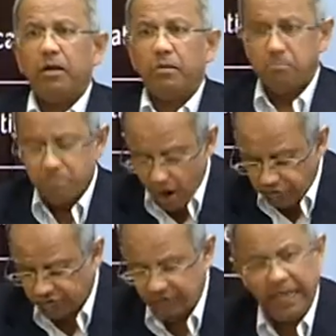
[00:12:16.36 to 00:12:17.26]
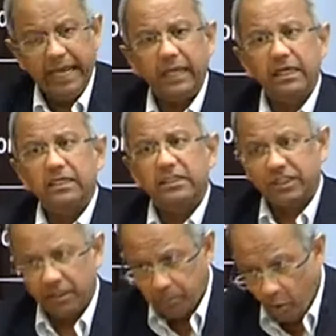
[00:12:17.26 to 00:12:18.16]
mostly
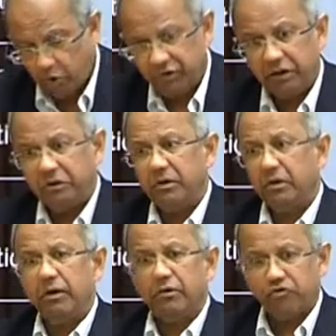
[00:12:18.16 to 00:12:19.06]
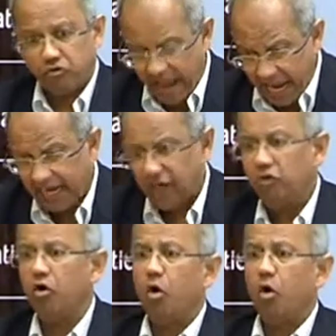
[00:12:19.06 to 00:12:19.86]
supported, trained,